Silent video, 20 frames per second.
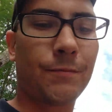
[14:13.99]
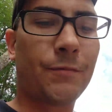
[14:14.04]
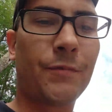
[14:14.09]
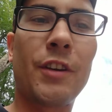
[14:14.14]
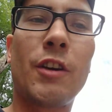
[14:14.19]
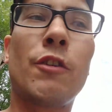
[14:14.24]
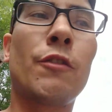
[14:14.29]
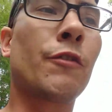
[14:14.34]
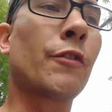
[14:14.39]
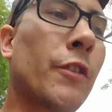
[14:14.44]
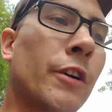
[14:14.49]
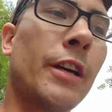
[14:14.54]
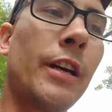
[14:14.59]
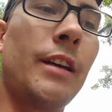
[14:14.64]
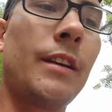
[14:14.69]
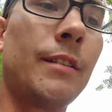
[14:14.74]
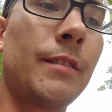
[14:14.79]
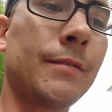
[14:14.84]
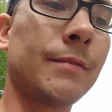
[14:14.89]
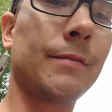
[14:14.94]
feel
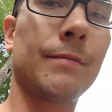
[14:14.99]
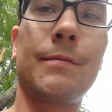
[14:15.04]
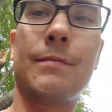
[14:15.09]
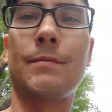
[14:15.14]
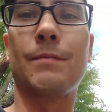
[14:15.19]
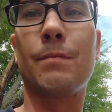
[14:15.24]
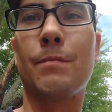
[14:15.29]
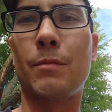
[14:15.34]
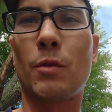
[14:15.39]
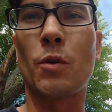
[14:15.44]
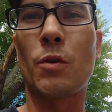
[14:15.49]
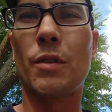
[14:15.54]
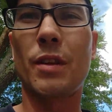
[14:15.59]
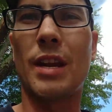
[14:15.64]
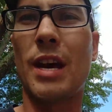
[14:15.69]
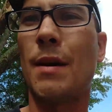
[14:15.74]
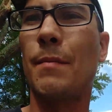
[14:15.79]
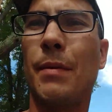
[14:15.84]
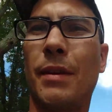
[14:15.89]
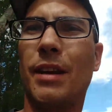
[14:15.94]
free. I'm more
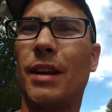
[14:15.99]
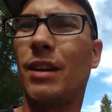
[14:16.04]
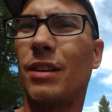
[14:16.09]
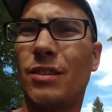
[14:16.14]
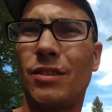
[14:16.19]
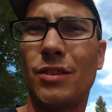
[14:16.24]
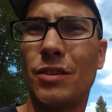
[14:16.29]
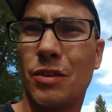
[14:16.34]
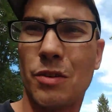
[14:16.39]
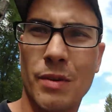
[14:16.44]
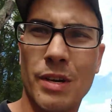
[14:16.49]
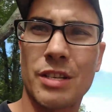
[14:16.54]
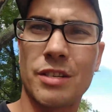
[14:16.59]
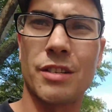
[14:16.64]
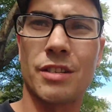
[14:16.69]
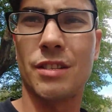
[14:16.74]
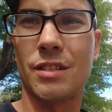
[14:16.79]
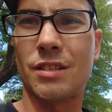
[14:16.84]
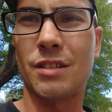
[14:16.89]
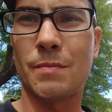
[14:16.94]
than happy to answer your
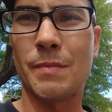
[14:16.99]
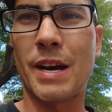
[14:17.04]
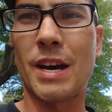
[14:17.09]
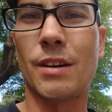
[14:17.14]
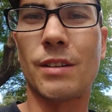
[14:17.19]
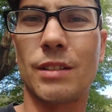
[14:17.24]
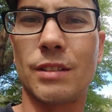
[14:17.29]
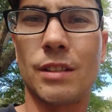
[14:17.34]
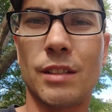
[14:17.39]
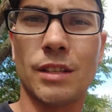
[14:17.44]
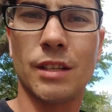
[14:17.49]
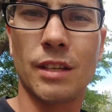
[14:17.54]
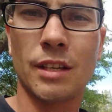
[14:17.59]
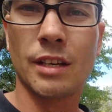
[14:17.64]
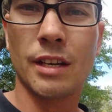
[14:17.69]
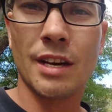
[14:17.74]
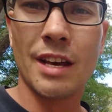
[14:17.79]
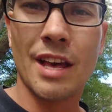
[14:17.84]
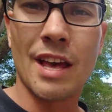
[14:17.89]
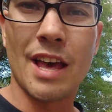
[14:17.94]
questions about
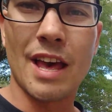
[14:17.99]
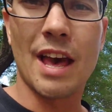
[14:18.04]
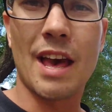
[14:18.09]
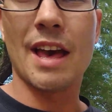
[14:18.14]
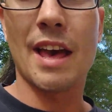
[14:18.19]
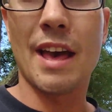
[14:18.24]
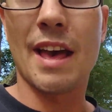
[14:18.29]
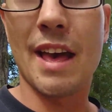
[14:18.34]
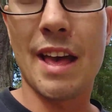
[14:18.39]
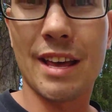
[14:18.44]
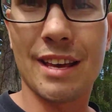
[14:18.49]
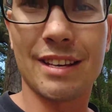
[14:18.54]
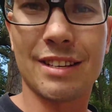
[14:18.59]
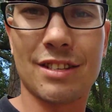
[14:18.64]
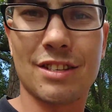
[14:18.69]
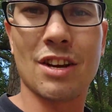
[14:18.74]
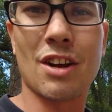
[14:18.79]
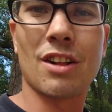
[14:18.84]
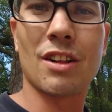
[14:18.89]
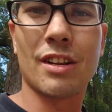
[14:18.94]

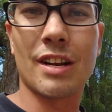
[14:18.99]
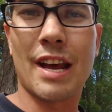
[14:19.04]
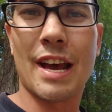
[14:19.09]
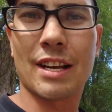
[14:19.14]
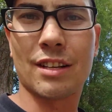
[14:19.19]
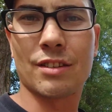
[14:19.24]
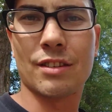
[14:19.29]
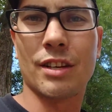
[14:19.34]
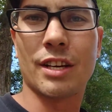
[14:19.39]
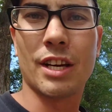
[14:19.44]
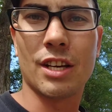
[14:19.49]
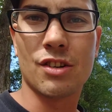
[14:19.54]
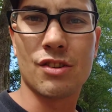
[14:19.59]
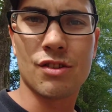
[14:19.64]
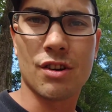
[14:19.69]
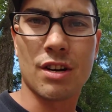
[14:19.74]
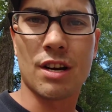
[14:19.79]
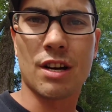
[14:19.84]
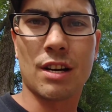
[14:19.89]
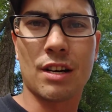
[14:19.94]
solid axling a
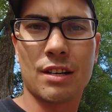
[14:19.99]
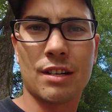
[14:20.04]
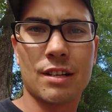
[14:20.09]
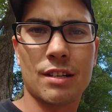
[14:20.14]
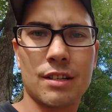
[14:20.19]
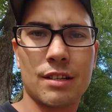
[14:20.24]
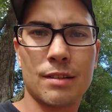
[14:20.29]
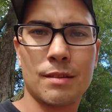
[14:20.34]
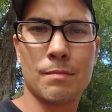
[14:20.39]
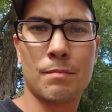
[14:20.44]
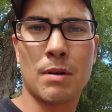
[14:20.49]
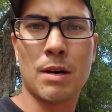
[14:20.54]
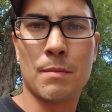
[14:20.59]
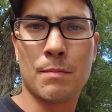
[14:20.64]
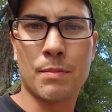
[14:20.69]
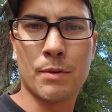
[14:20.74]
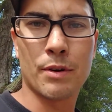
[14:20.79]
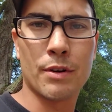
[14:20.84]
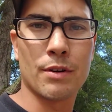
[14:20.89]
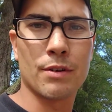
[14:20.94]
truck,
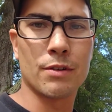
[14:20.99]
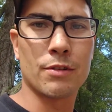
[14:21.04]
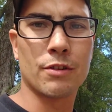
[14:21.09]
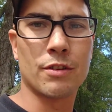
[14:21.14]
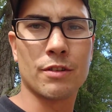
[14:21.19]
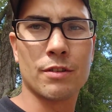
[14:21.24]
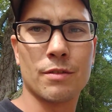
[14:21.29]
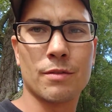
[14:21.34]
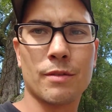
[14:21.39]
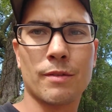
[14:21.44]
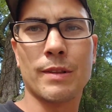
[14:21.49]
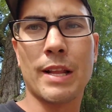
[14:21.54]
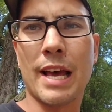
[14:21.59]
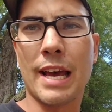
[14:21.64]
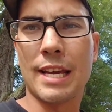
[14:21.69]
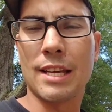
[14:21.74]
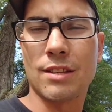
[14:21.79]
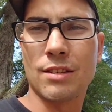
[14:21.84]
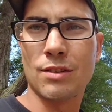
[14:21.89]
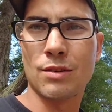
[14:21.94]
bumpers,
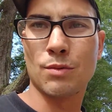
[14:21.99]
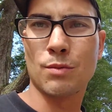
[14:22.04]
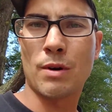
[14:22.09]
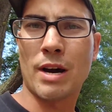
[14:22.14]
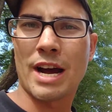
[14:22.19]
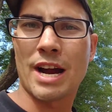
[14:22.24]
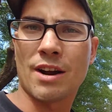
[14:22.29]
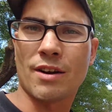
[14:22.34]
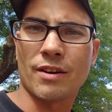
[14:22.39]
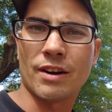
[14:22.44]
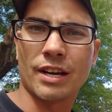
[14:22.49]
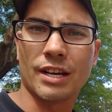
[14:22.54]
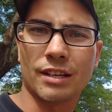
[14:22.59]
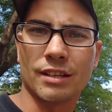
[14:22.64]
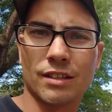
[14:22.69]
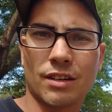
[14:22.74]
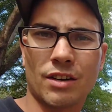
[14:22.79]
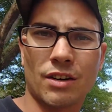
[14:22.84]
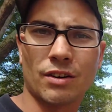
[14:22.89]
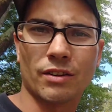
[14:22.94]
lights,
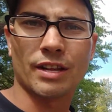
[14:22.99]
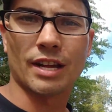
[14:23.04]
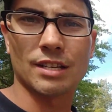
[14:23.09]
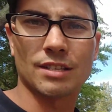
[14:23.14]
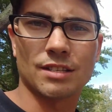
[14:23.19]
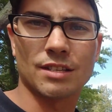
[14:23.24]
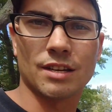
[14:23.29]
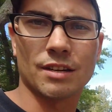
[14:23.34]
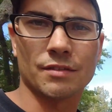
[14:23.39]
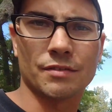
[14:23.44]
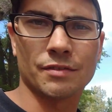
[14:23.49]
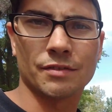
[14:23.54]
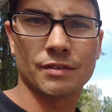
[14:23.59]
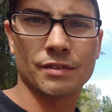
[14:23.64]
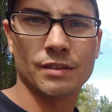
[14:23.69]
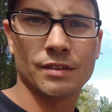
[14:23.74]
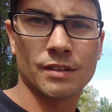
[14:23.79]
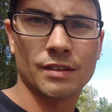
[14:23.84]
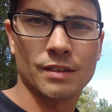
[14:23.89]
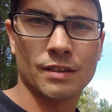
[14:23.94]
wiring, all that stuff,
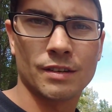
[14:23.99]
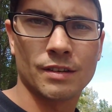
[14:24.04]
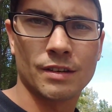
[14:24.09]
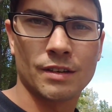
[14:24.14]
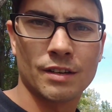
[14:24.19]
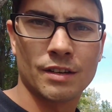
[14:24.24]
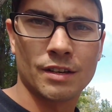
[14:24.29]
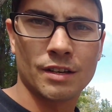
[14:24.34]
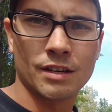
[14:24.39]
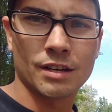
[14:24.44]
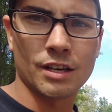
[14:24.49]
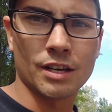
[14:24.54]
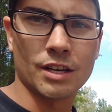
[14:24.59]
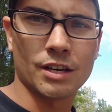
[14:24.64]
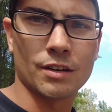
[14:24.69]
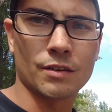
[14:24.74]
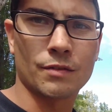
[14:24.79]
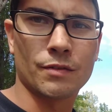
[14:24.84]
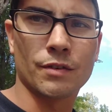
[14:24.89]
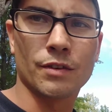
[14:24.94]
you
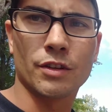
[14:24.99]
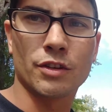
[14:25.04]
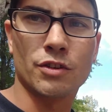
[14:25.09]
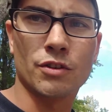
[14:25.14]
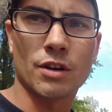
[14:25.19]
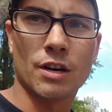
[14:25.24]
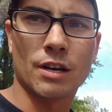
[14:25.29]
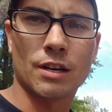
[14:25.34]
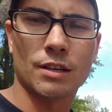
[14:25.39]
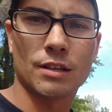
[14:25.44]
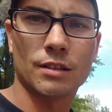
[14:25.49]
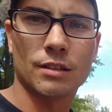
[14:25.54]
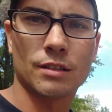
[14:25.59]
know, for the truck.